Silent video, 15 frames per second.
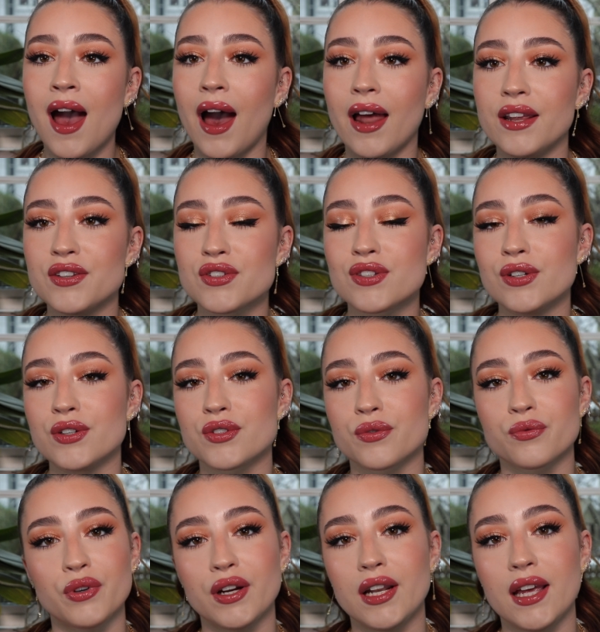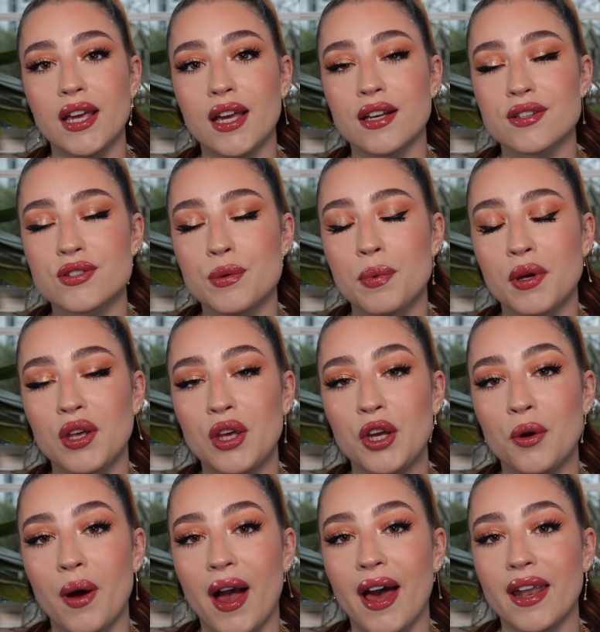and it just looks really super
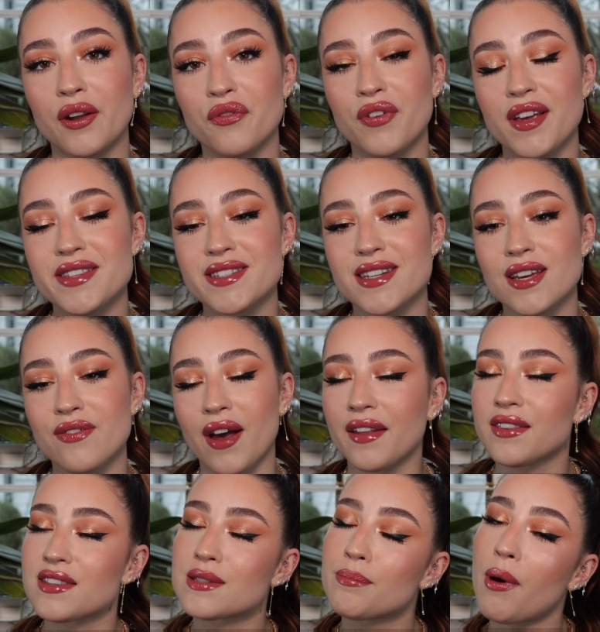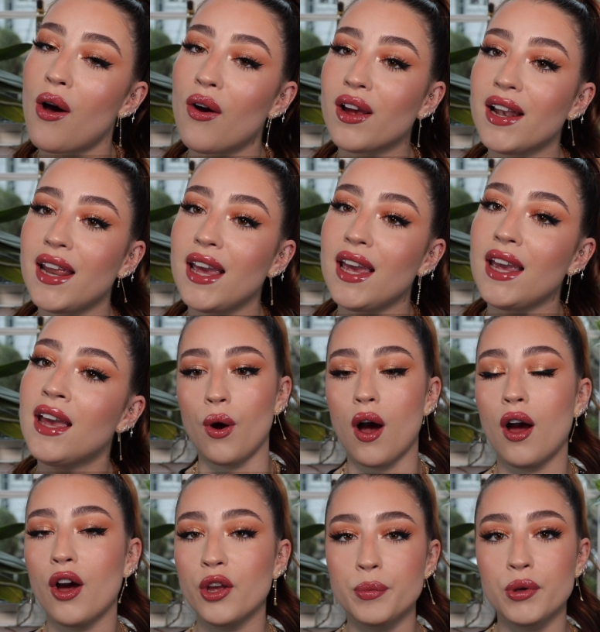cute and festive and sparkly. I
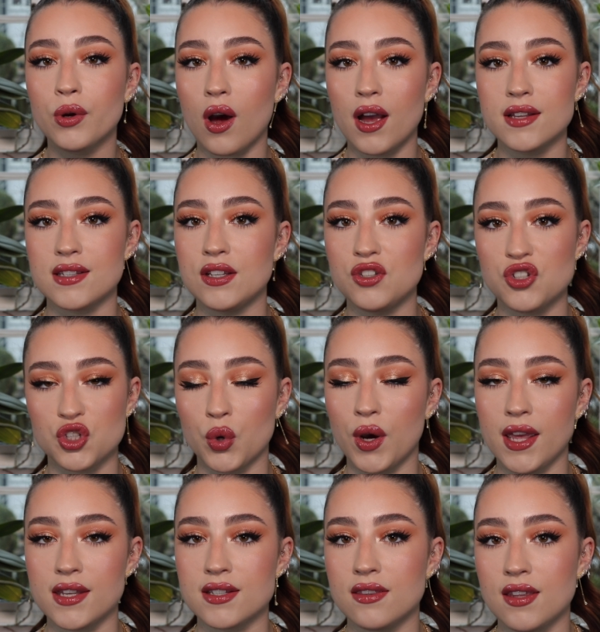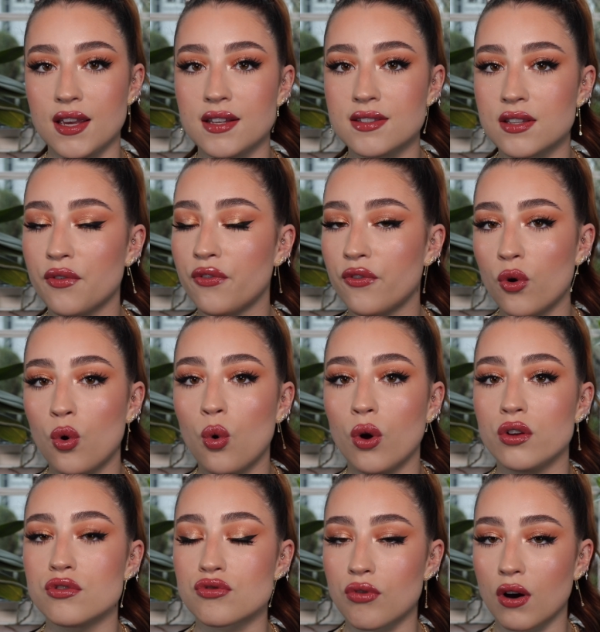hope you guys enjoyed this full
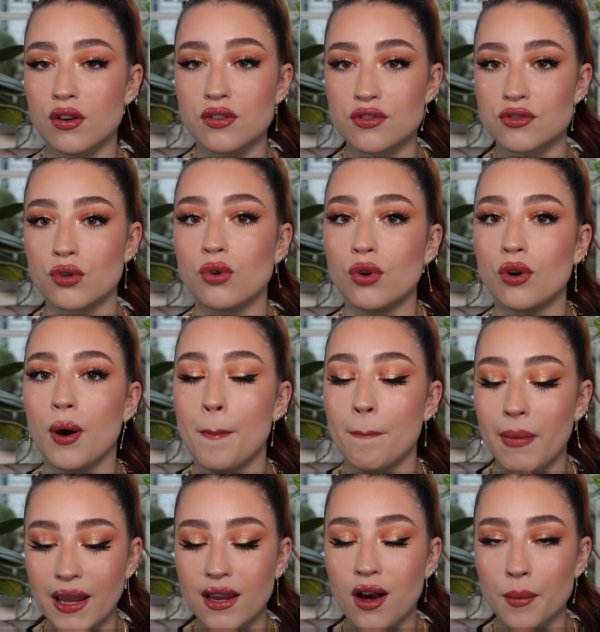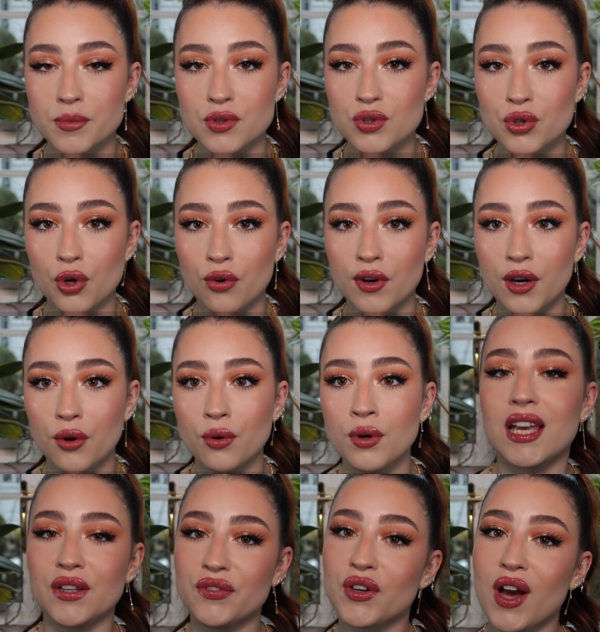drugstore makeup tutorial.
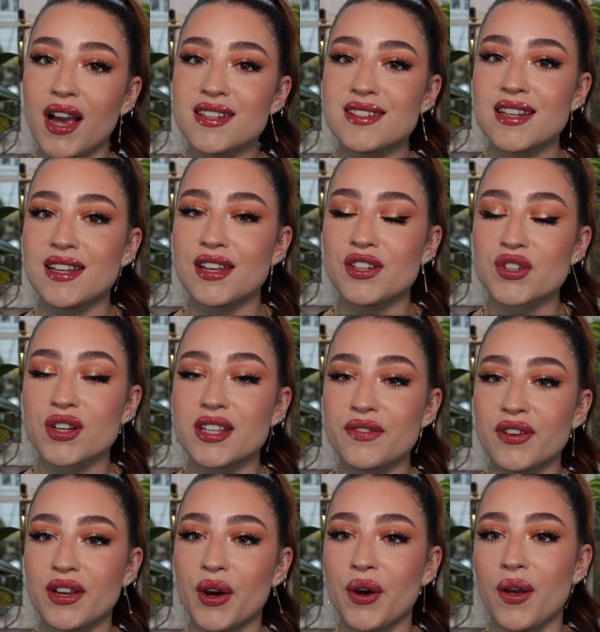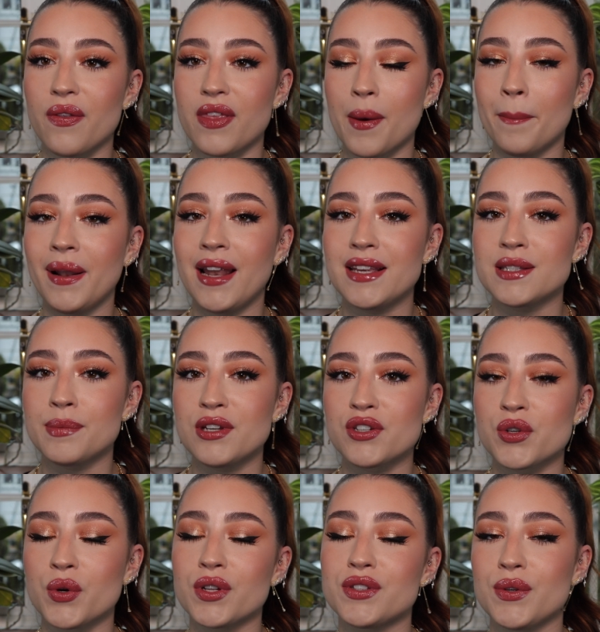If you guys did enjoy the video, then please be
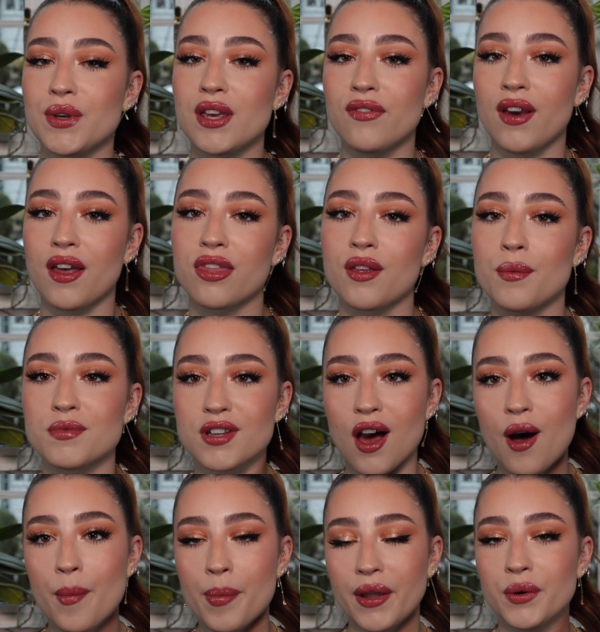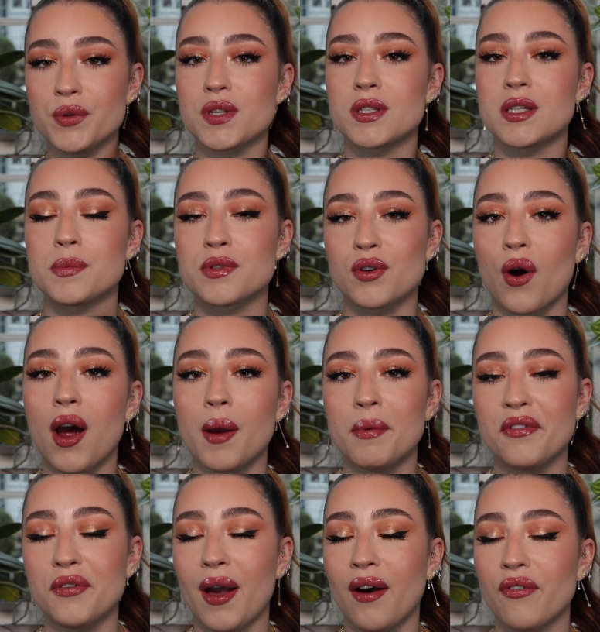sure to give it a thumbs up and also subscribe
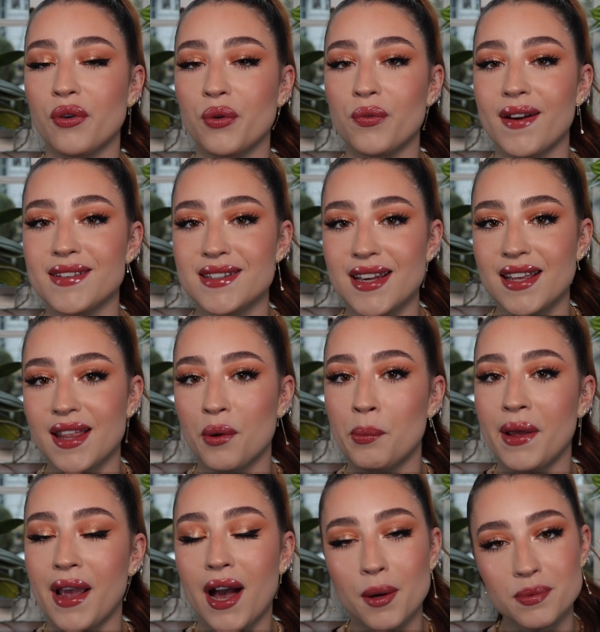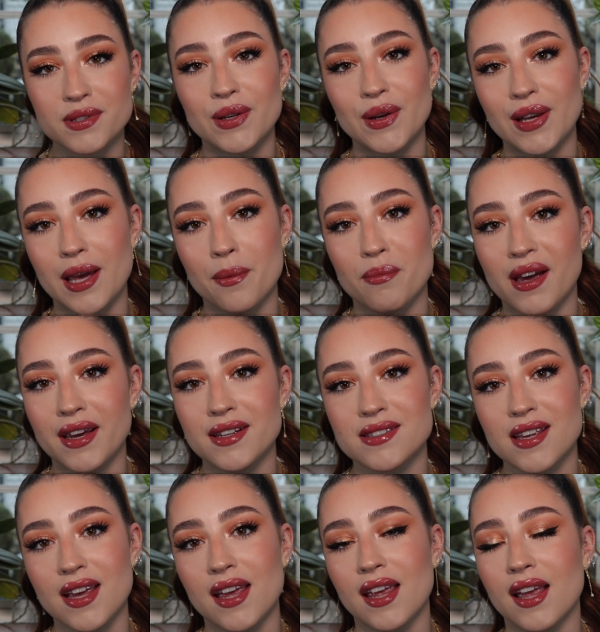if you haven't already. That would be absolutely
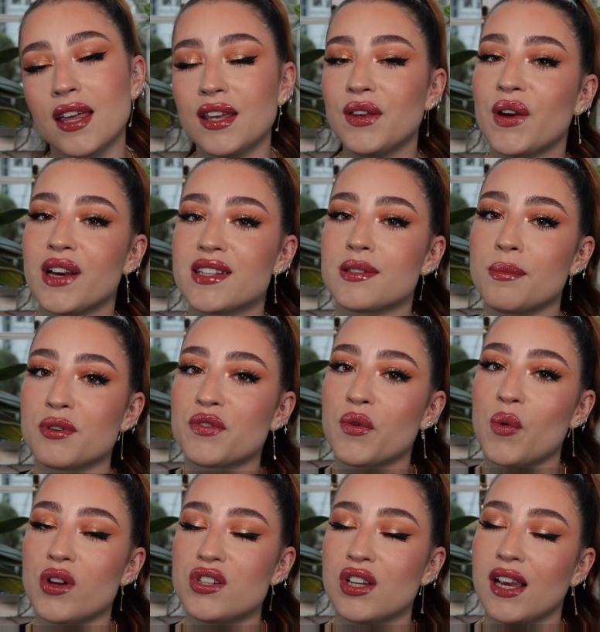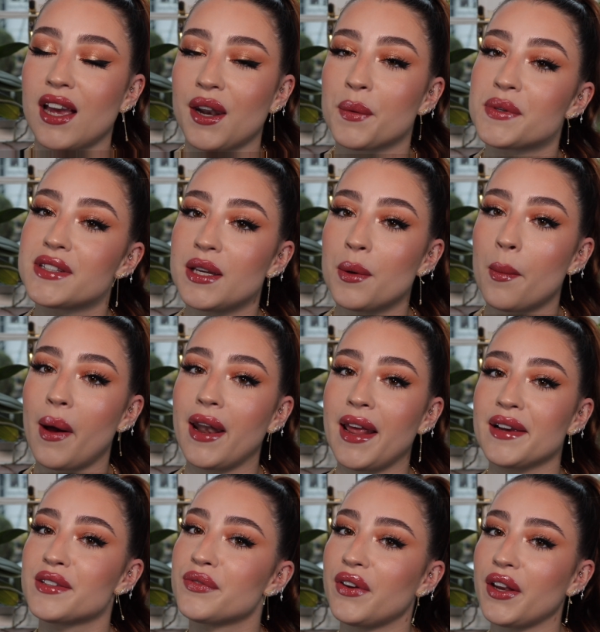amazing. Thank you guys so much for watching, and I'll see you in my next